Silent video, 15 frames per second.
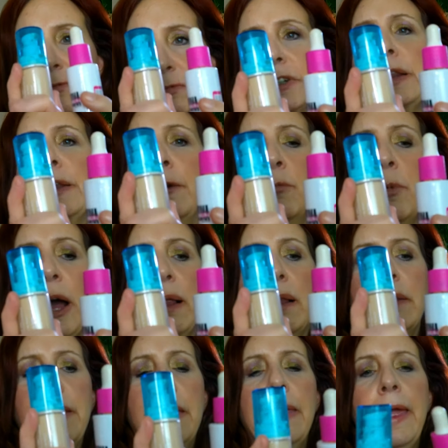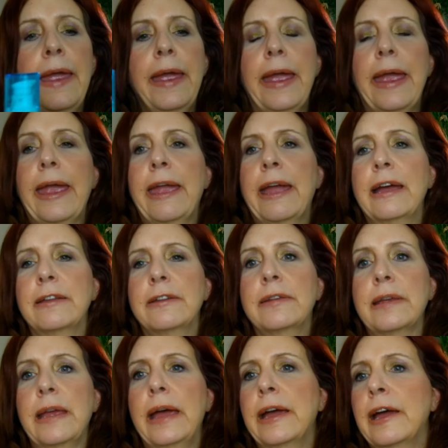really well,
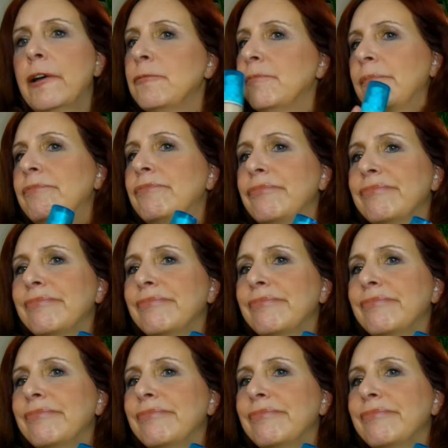and um,